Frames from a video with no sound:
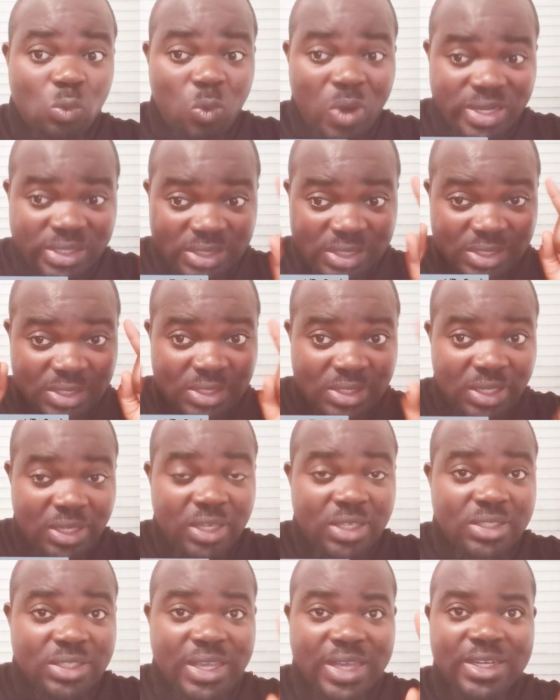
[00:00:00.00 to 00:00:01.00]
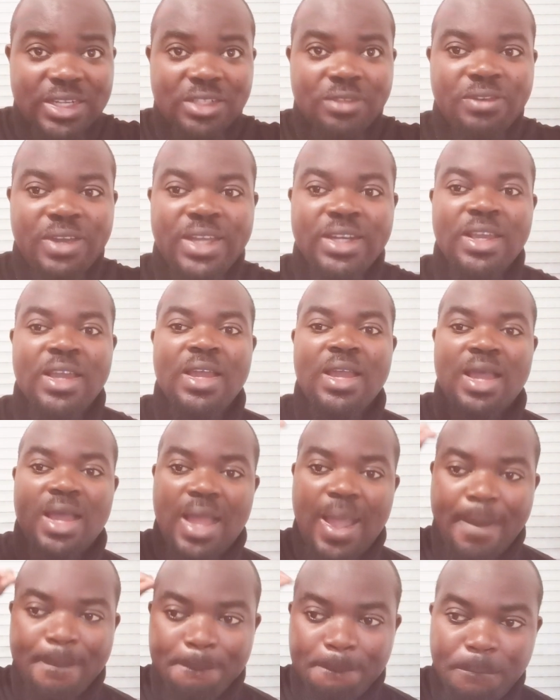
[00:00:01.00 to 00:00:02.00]
Once they see it, they identify it,
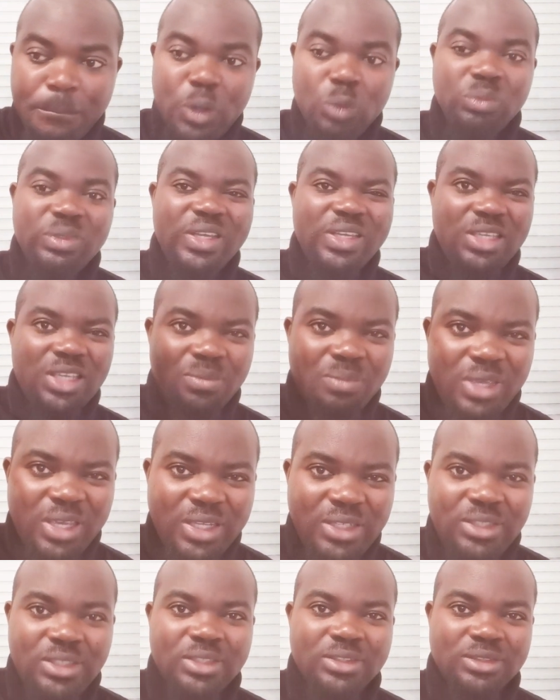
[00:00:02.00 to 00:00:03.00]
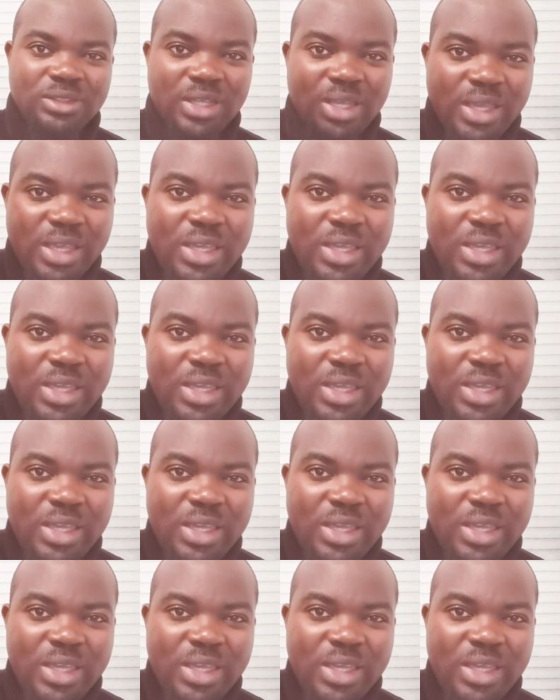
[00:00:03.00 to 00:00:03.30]
and boom, they keep hitting.